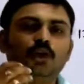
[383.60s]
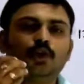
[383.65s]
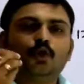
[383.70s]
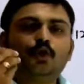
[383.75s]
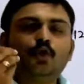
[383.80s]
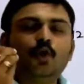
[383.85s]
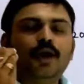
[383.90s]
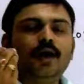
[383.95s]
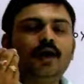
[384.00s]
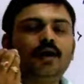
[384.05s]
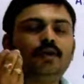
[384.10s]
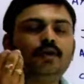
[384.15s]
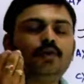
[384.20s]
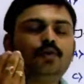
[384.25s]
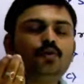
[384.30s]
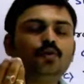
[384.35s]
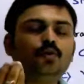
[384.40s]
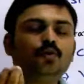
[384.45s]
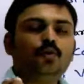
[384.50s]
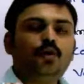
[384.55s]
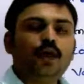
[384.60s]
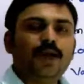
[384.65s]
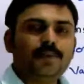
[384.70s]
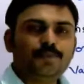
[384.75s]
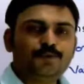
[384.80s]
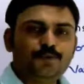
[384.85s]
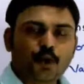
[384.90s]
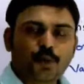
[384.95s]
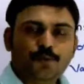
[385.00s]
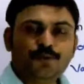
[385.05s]
to
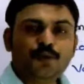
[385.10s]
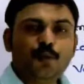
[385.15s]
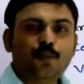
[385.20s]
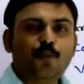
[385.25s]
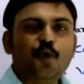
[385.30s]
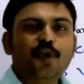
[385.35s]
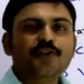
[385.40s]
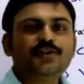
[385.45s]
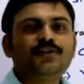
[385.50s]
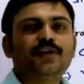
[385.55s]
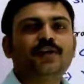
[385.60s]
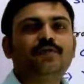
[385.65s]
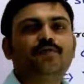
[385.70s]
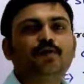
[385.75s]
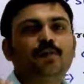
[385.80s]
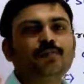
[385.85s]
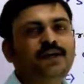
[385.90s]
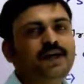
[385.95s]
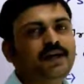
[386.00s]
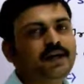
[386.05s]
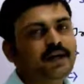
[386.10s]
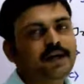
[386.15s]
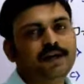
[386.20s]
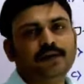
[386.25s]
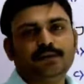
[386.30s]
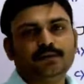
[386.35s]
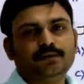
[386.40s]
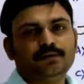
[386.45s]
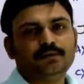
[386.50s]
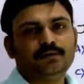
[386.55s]
absorb the moisture from the air.
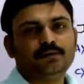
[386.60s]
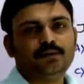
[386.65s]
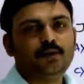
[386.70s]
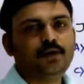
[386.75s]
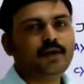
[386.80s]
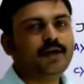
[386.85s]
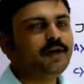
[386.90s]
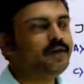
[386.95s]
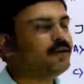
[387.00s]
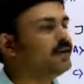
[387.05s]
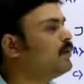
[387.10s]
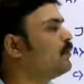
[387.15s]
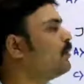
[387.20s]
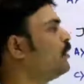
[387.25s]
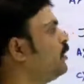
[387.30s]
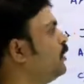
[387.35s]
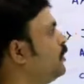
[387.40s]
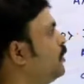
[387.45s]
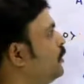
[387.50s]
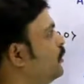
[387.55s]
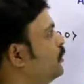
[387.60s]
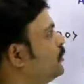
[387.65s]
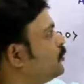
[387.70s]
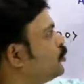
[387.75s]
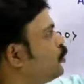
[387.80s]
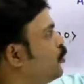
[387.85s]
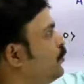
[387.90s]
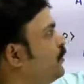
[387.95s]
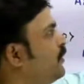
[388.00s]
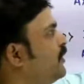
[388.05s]
Okay,
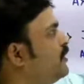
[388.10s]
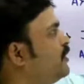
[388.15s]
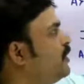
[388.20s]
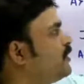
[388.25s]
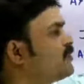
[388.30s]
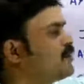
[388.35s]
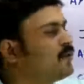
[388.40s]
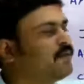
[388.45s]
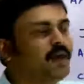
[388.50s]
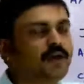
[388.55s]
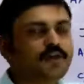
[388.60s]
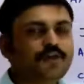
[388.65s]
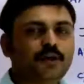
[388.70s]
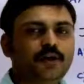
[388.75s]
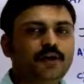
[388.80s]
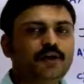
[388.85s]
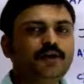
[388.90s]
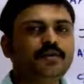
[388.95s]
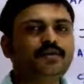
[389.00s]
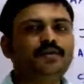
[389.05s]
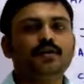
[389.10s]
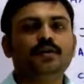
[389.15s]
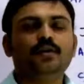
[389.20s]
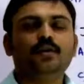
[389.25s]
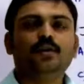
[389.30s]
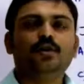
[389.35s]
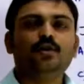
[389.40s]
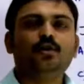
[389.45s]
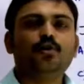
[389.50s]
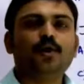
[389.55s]
so breather's function is
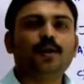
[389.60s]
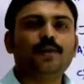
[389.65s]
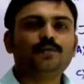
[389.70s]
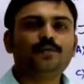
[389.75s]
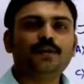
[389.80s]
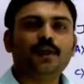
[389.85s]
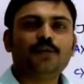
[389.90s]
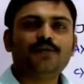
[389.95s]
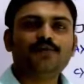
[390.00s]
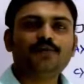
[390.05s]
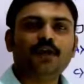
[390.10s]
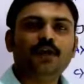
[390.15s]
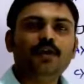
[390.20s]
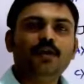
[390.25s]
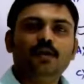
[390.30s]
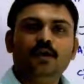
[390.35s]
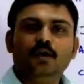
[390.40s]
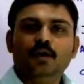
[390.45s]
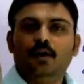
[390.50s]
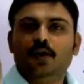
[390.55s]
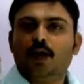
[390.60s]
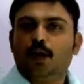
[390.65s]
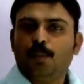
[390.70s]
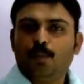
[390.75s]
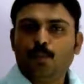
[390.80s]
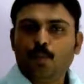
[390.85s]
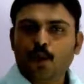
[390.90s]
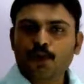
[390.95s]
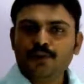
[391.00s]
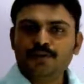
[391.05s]
to absorb the
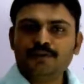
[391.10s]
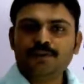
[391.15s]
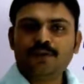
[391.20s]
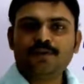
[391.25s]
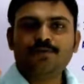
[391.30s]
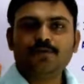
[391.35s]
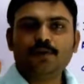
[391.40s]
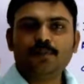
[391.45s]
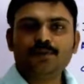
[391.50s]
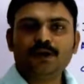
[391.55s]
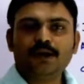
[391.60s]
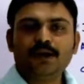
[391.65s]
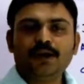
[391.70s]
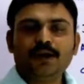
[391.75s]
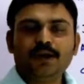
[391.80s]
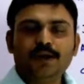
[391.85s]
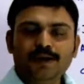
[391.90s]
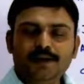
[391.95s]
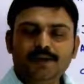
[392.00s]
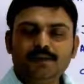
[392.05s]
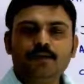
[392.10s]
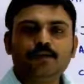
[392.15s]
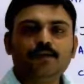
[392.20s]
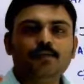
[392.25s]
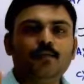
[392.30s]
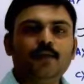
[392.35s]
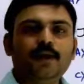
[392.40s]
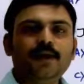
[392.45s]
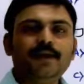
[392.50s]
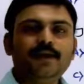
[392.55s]
moisture from the air
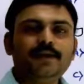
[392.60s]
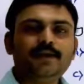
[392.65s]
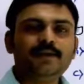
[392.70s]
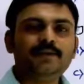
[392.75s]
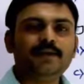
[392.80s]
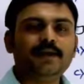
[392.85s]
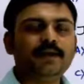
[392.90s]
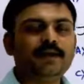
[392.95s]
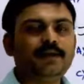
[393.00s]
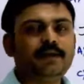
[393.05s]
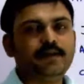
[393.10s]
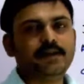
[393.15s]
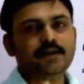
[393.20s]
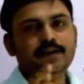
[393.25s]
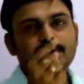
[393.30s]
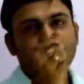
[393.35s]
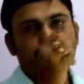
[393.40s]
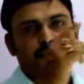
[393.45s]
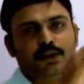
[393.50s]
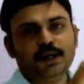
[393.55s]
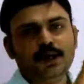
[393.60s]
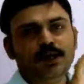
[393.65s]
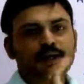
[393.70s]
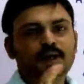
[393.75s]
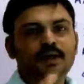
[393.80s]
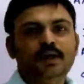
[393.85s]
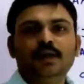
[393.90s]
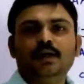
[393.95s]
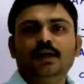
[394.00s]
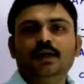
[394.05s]
while it is entering into
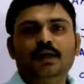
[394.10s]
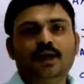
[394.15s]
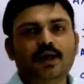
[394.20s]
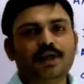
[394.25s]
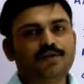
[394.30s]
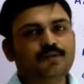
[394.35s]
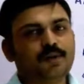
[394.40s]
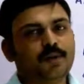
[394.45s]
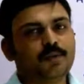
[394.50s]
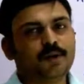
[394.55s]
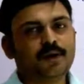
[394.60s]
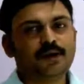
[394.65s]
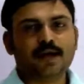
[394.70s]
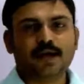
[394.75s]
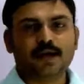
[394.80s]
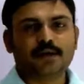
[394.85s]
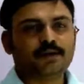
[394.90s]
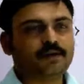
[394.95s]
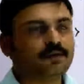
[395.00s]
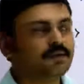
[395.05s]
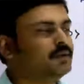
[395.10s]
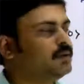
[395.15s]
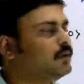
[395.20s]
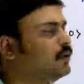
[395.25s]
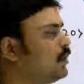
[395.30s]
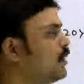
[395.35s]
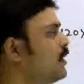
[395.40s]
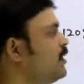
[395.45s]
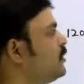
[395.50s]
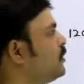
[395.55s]
the transformer tank,
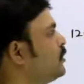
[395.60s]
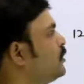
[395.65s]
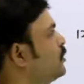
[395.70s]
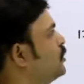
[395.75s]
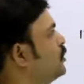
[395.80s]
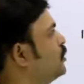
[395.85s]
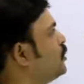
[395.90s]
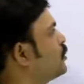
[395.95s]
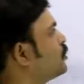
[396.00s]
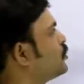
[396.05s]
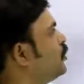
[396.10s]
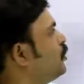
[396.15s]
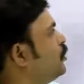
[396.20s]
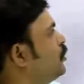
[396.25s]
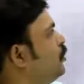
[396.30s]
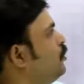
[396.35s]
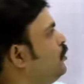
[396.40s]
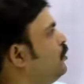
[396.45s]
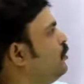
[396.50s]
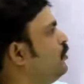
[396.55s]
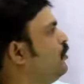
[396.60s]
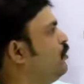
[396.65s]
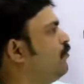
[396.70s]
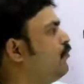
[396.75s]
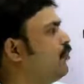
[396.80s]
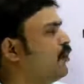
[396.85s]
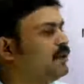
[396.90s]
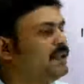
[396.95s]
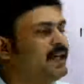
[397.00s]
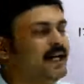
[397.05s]
right? So
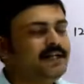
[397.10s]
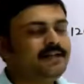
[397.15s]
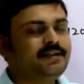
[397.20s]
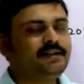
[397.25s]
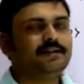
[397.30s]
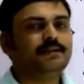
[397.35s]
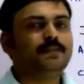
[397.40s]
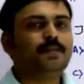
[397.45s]
for that